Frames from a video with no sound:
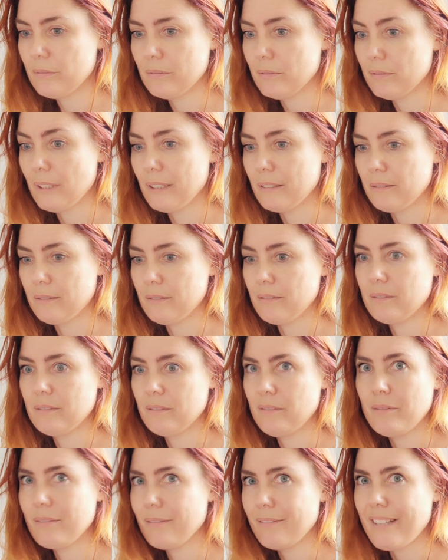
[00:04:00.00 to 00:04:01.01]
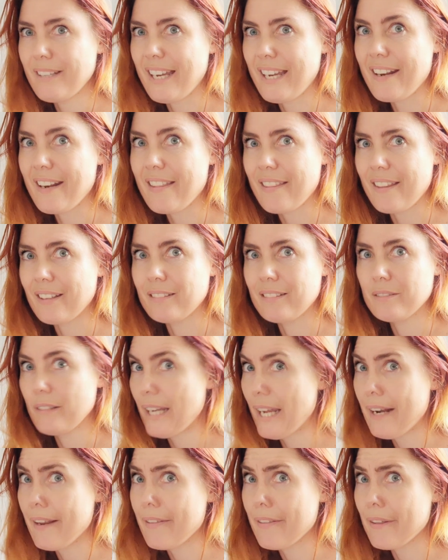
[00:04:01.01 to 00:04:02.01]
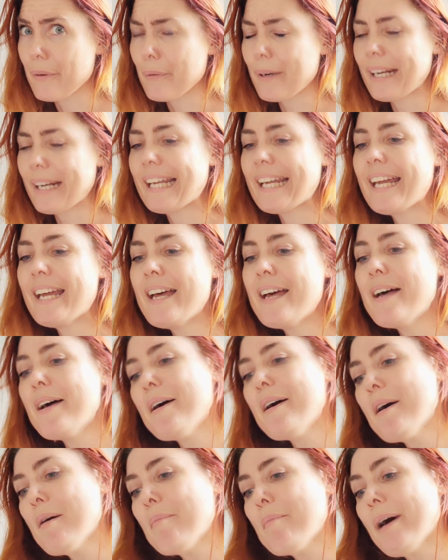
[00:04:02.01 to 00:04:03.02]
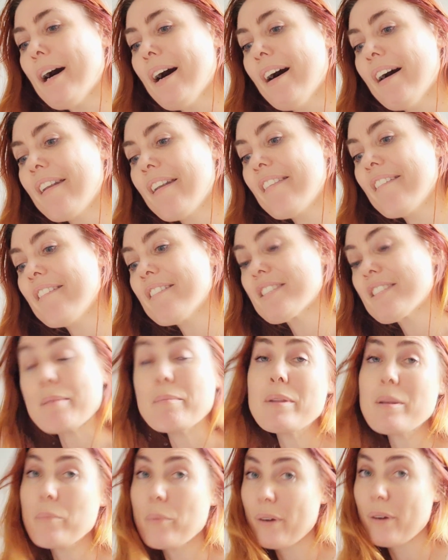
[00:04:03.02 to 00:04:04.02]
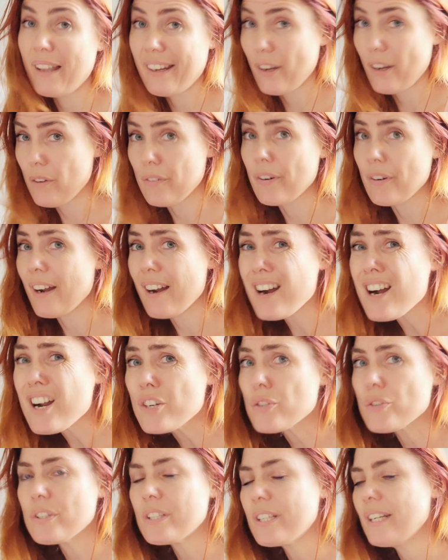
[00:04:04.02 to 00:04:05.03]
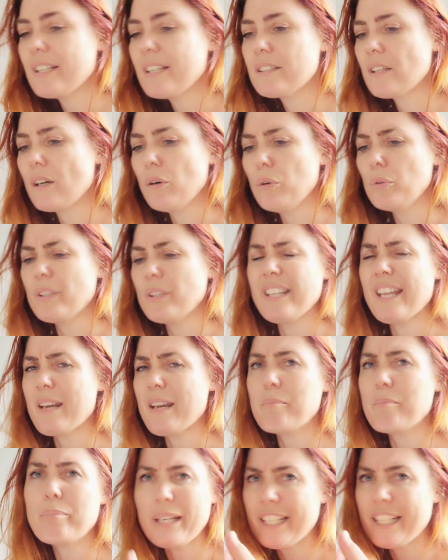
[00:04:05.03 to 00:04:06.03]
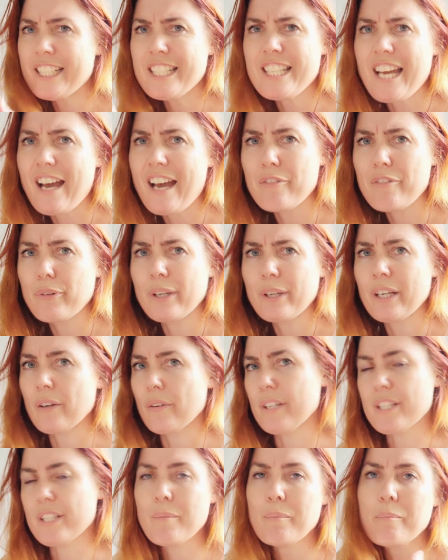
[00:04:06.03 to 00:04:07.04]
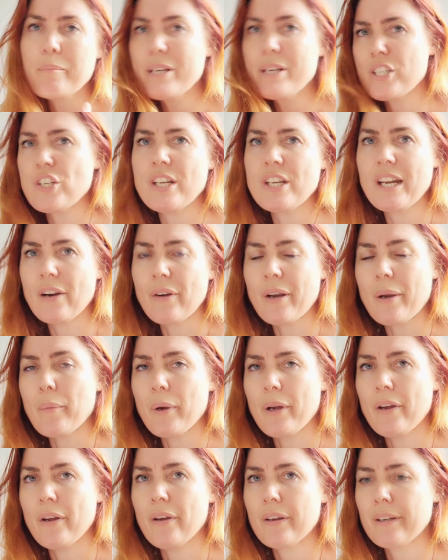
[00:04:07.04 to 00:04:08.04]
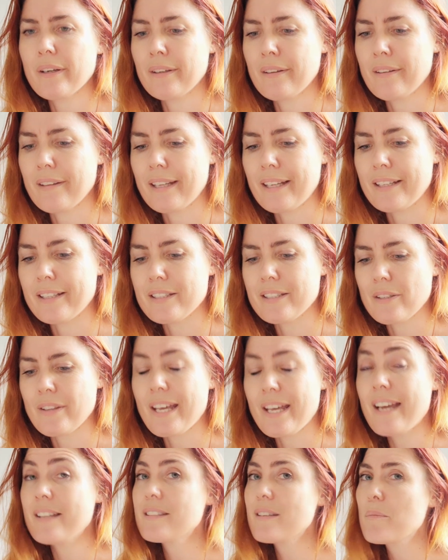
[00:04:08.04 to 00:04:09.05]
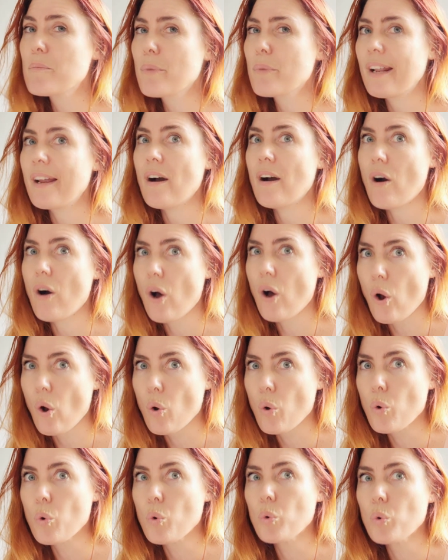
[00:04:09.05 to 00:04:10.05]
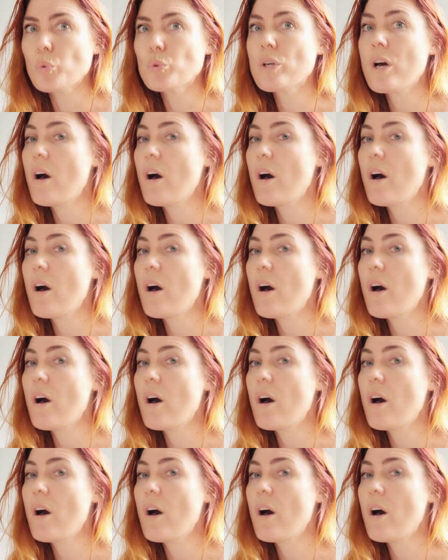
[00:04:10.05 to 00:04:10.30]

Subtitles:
well, anything really. But some of them were like over 100 years old, and they'd been to Africa and done missionary work and things. So they had some really old